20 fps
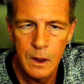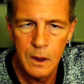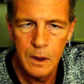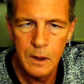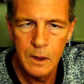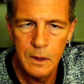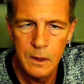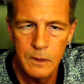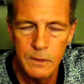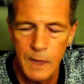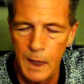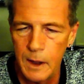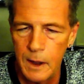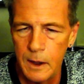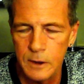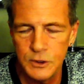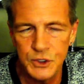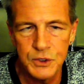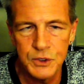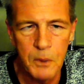then
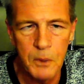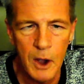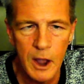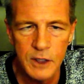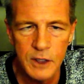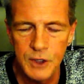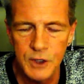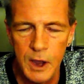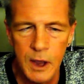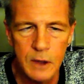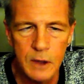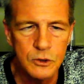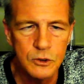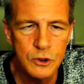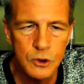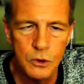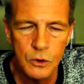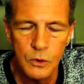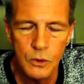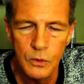it spreads
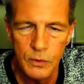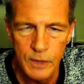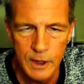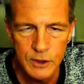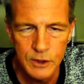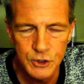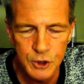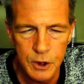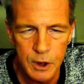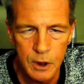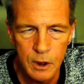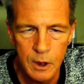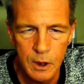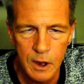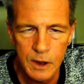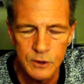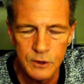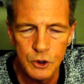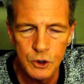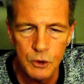into this year,
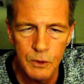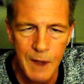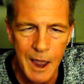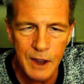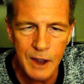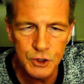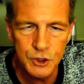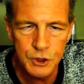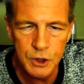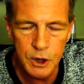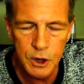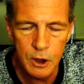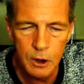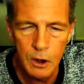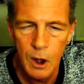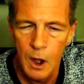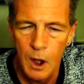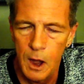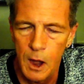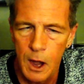into next year,
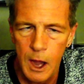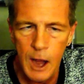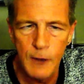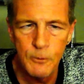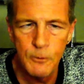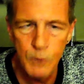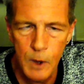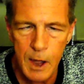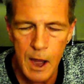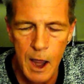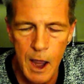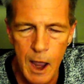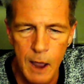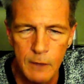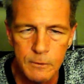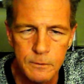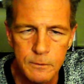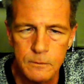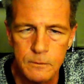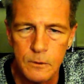if we
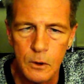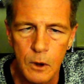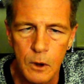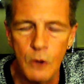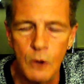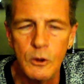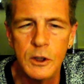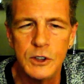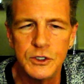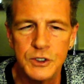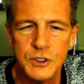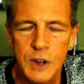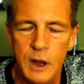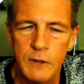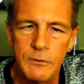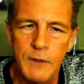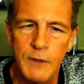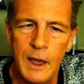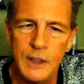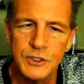have locust
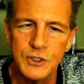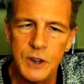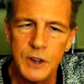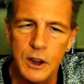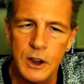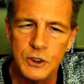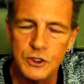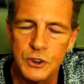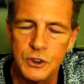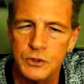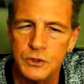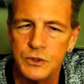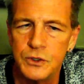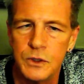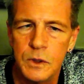infestations.